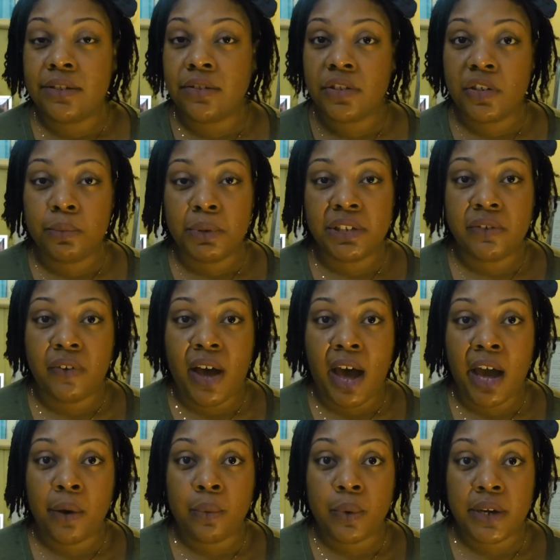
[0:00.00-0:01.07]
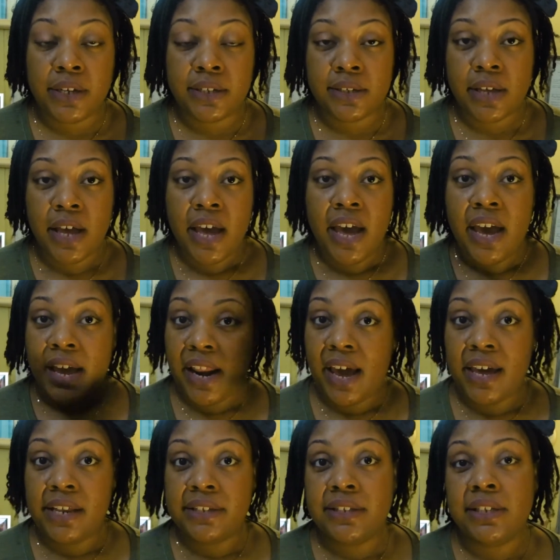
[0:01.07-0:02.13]
It's too much of a high risk, and I
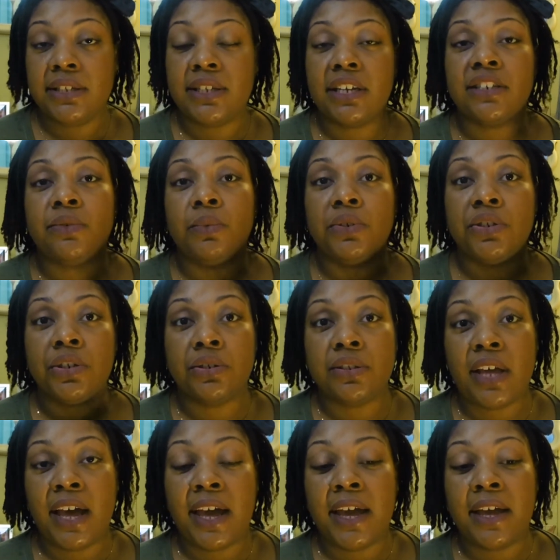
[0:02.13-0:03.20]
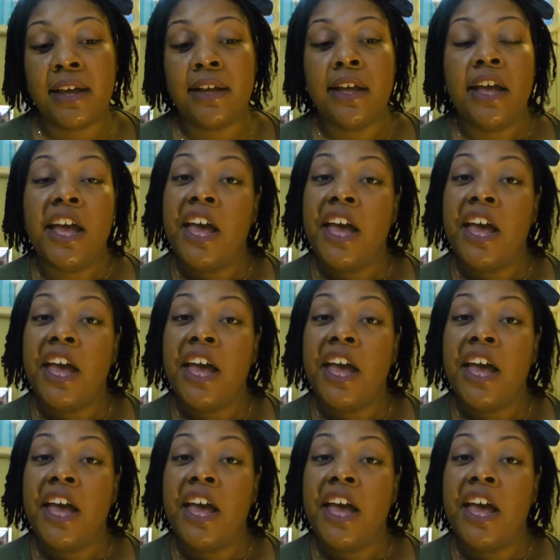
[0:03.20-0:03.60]
had a C-section with Josiah.